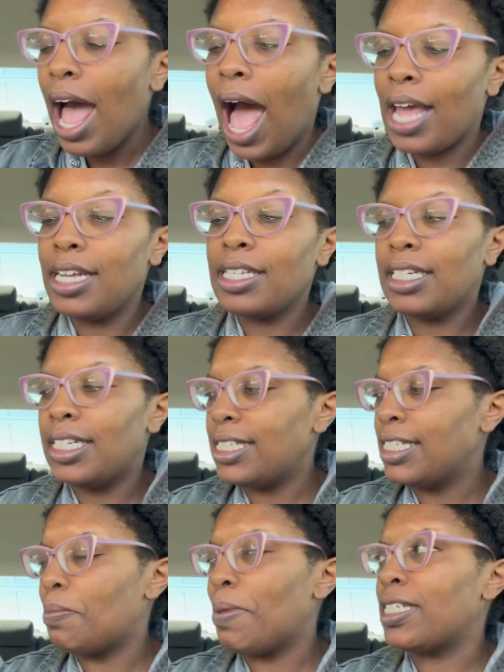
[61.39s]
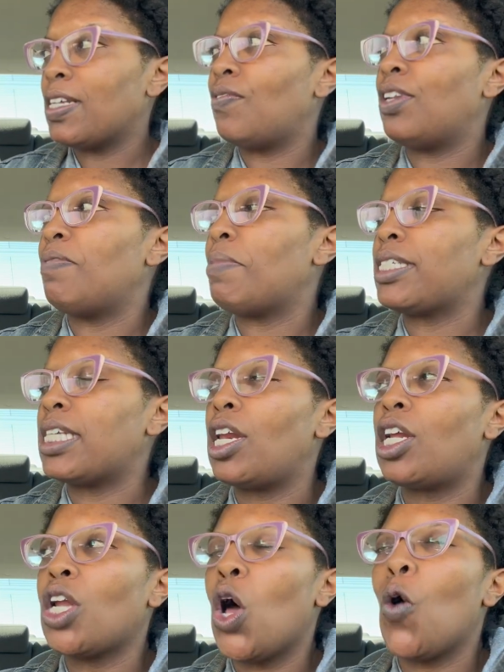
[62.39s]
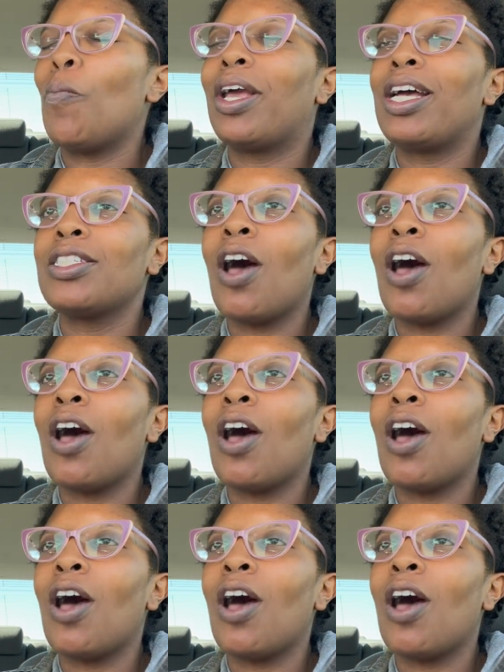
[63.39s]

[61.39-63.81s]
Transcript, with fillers: I need to listen to myself and leave my skin alone because